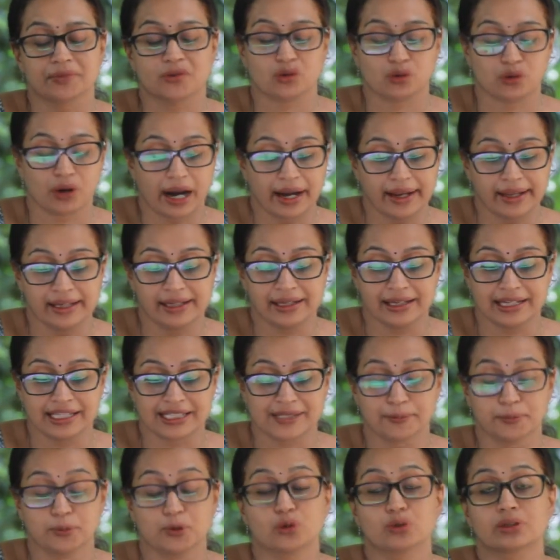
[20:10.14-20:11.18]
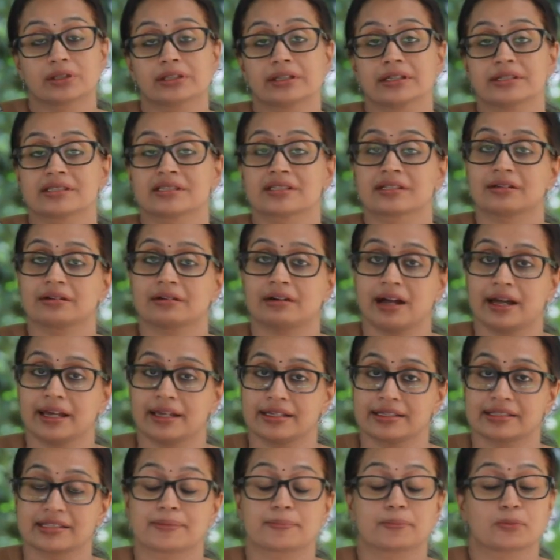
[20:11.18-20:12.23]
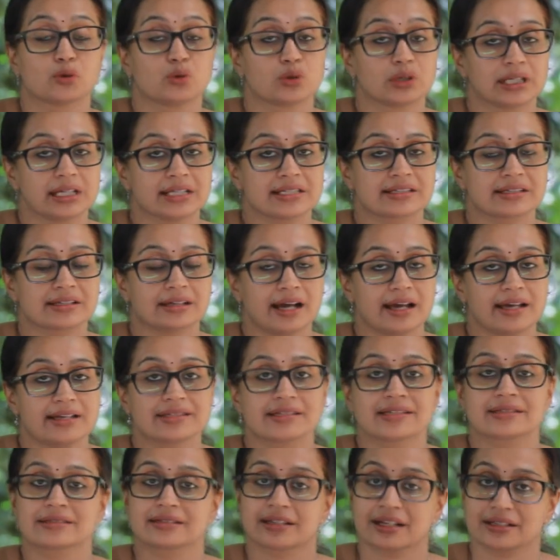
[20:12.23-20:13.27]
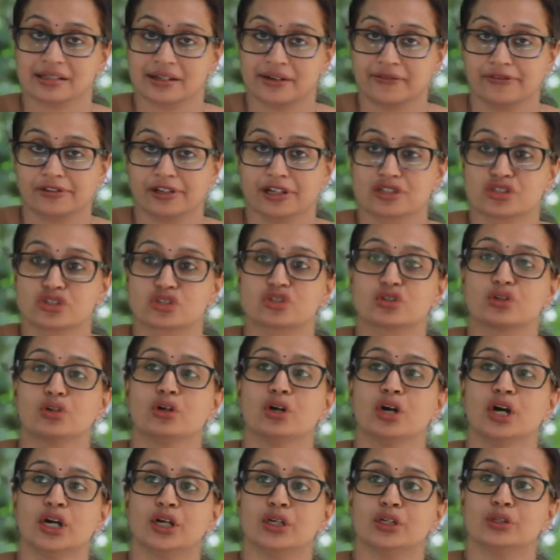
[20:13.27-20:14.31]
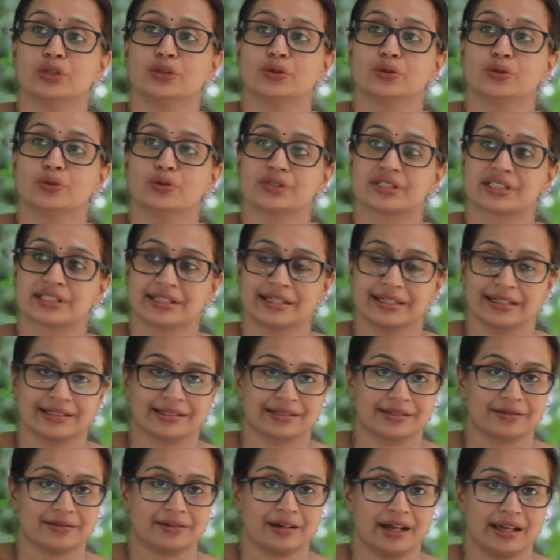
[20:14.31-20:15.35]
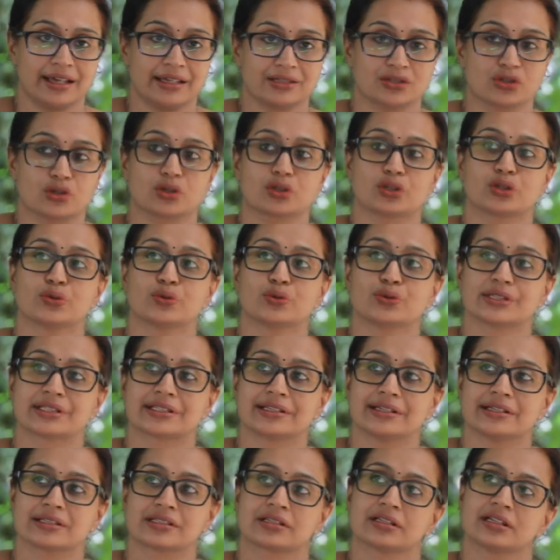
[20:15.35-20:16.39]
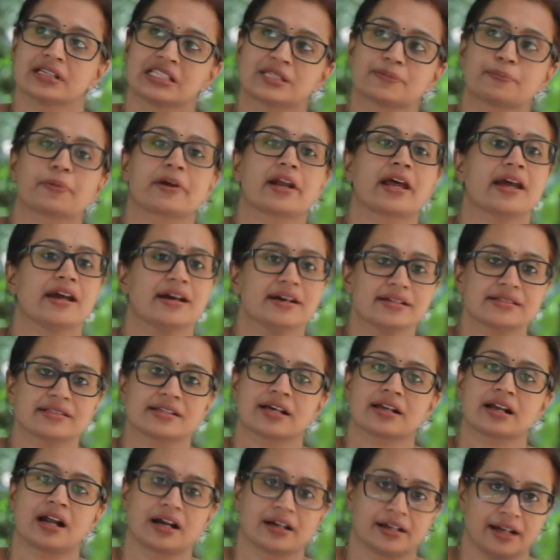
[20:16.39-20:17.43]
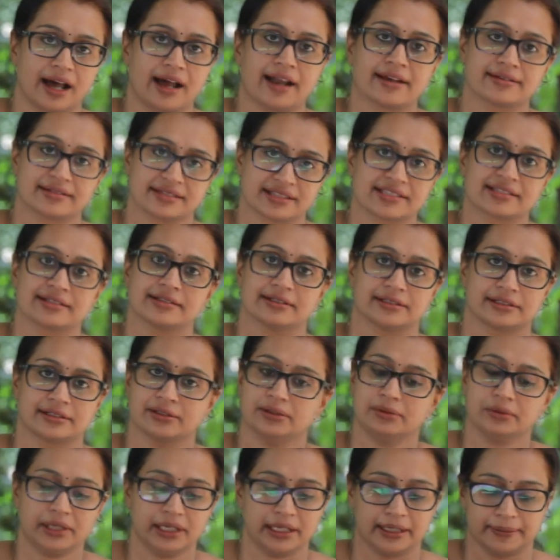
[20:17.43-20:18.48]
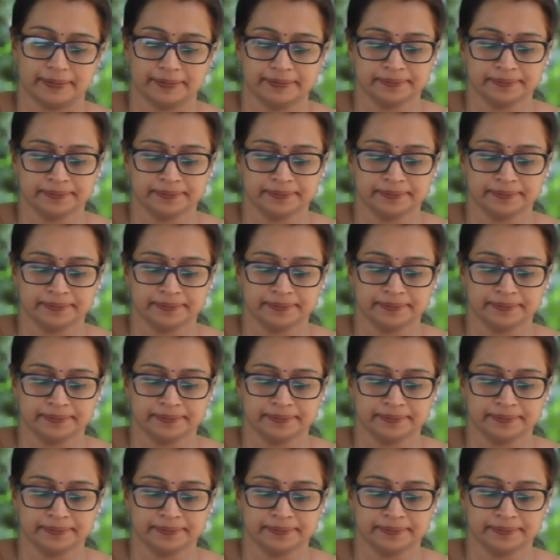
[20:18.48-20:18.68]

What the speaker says: crying his bootless cries. Bootless cries is a reference to useless cries or useless. His prayers are unanswered. Okay.